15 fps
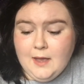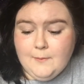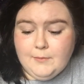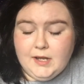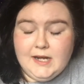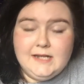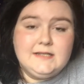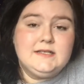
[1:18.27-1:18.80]

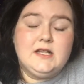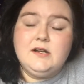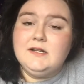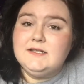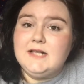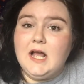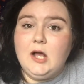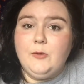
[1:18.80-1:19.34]
But as soon
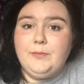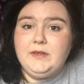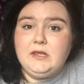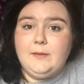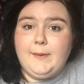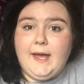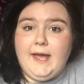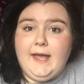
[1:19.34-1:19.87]
as I opened
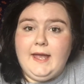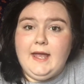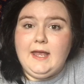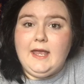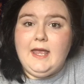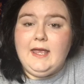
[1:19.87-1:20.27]
the bag,